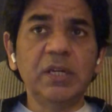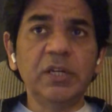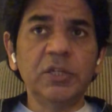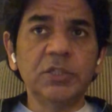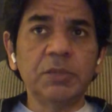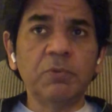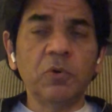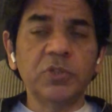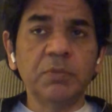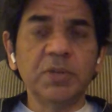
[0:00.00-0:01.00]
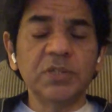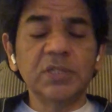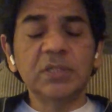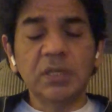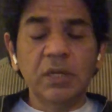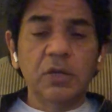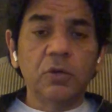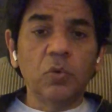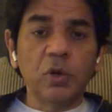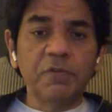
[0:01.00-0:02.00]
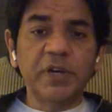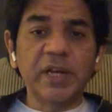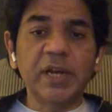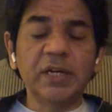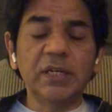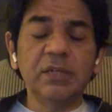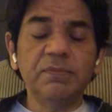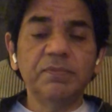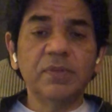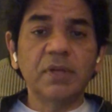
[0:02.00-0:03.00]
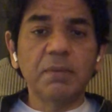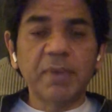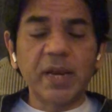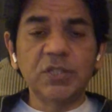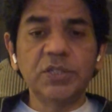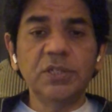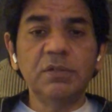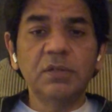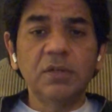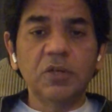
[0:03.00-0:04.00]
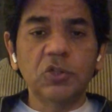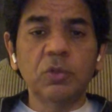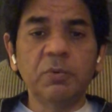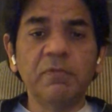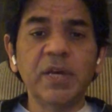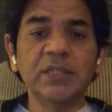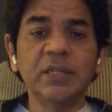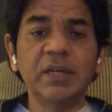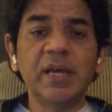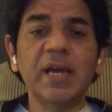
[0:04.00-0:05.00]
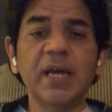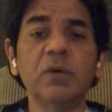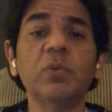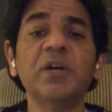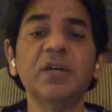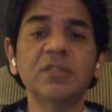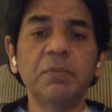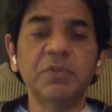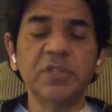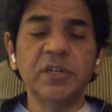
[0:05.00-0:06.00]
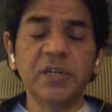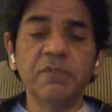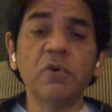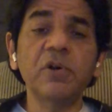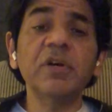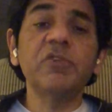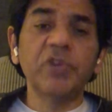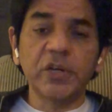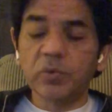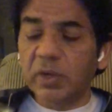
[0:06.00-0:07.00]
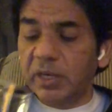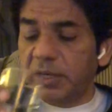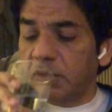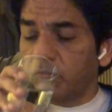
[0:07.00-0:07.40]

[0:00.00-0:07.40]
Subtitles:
leadership roles in business, role of a director, a manager, a supervisor, and a workers representative or a trade union leader.